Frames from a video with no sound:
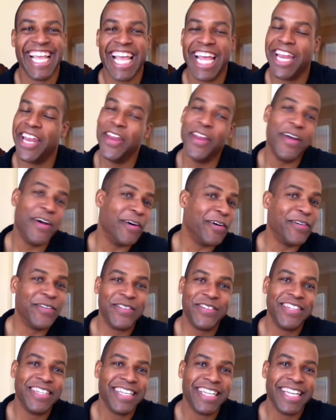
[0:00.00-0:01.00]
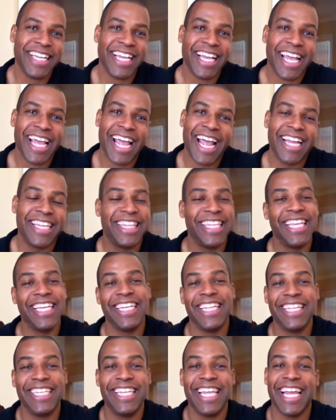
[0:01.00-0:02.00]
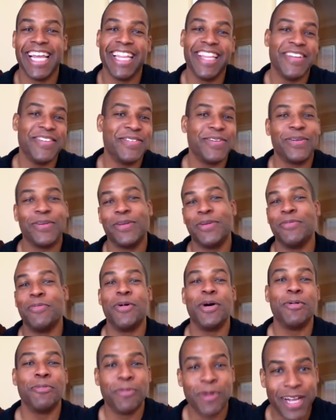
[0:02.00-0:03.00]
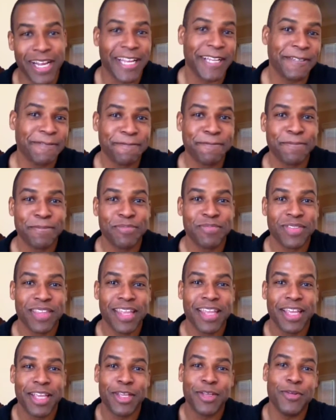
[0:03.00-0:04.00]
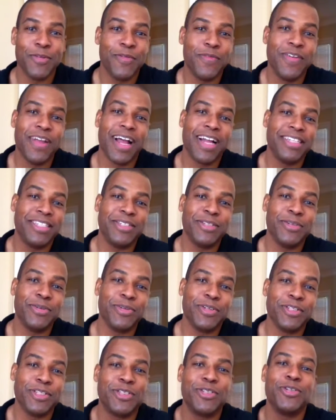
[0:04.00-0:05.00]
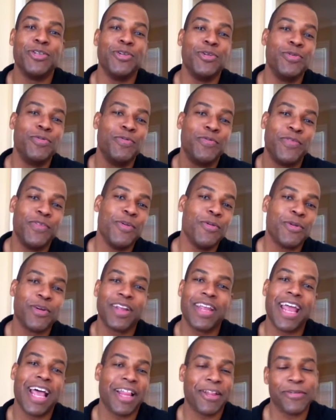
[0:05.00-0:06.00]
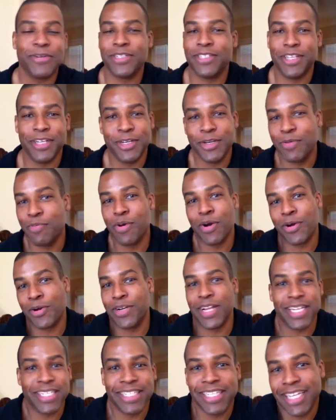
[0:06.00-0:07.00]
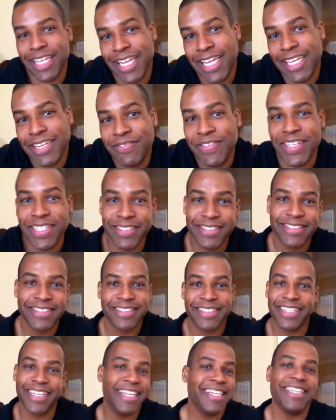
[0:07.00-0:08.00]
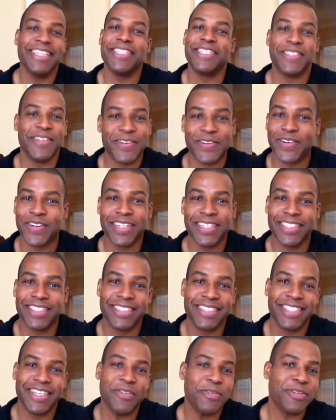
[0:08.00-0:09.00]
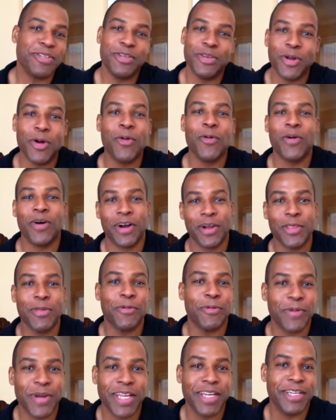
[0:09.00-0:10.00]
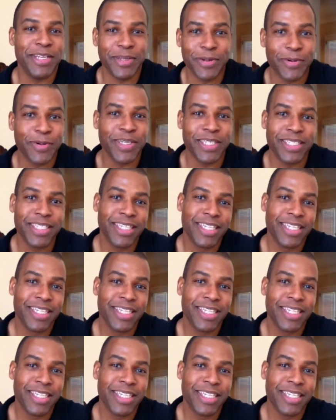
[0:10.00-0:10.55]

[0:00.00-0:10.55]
No. At the end of the day, there's only one way. You've got to consume fewer calories than you burn. That's the end of it. End of the story. There is no other way to do it.